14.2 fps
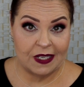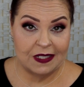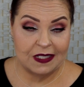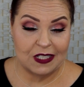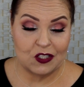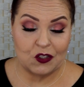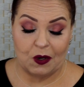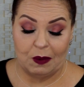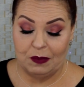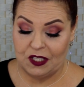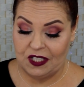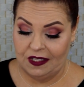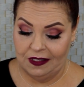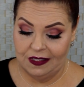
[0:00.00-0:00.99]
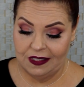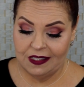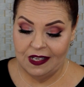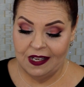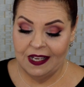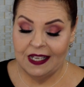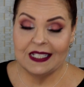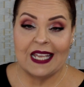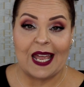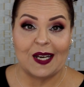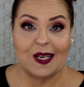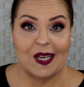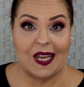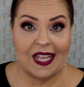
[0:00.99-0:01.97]
descriptions,
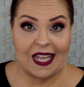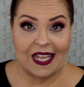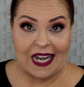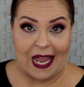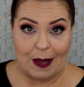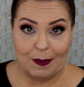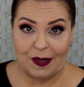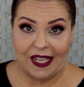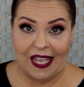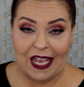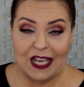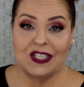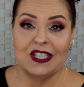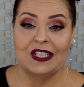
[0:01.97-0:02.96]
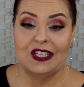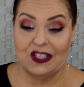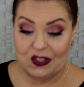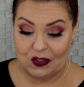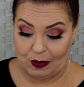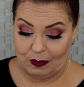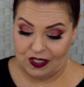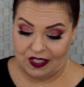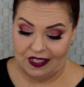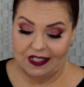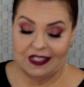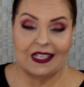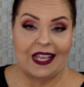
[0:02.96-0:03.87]
technique and application descriptions,